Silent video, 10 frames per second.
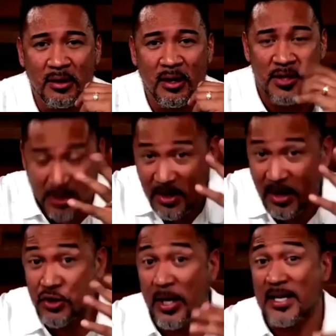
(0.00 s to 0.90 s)
Somebody's going
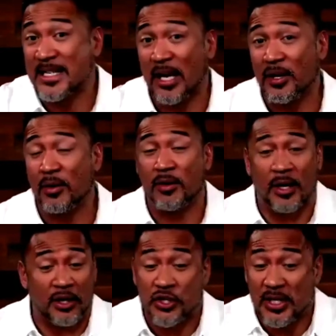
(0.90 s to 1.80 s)
to try to sell you that
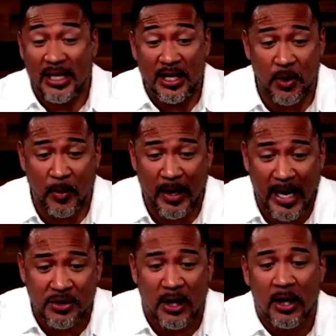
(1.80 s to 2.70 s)
there's an easier way
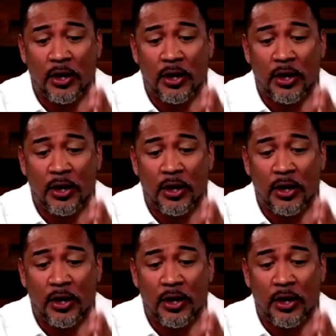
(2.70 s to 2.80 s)
out.